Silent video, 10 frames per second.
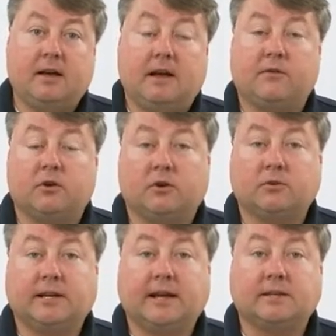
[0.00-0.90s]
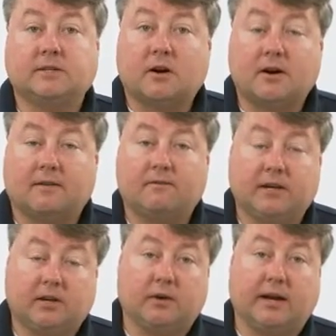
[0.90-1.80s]
If you're using a star
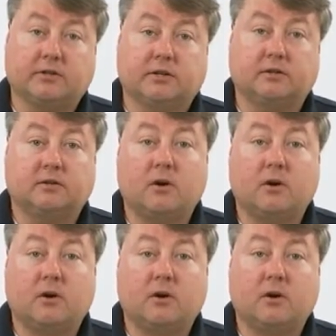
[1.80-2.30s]
configuration,